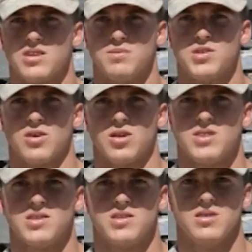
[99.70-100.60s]
the clip
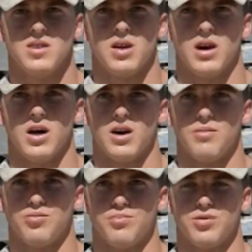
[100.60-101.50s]
starts,
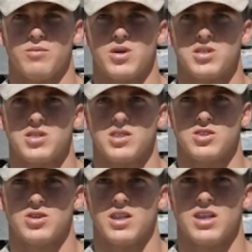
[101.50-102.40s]
pretty much
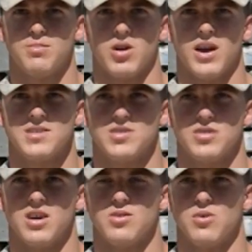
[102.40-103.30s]
try and keep our eyes on
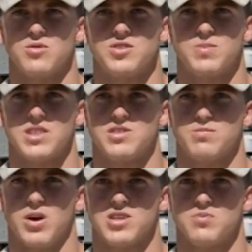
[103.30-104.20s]
the loads as best as
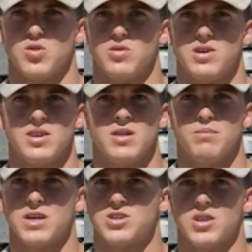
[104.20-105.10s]
possible,
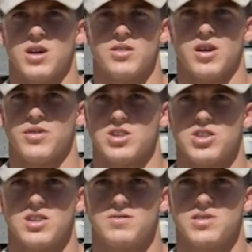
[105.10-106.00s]
make sure nothing
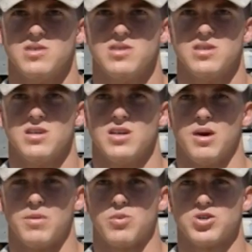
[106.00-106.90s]
shifts. I
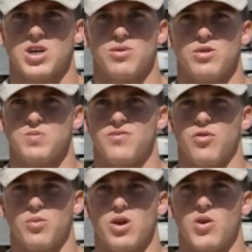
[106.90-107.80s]
mean, we'll check the loads
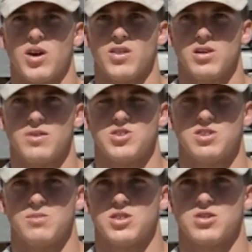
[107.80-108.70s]
before we go out on the clip just
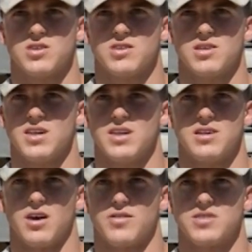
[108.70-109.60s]
to make sure it's tight and
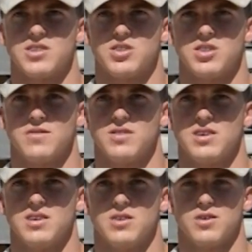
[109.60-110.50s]
nothing's going to shift
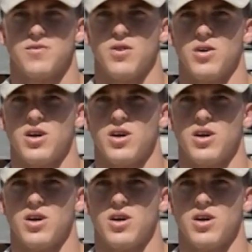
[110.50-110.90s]
or fall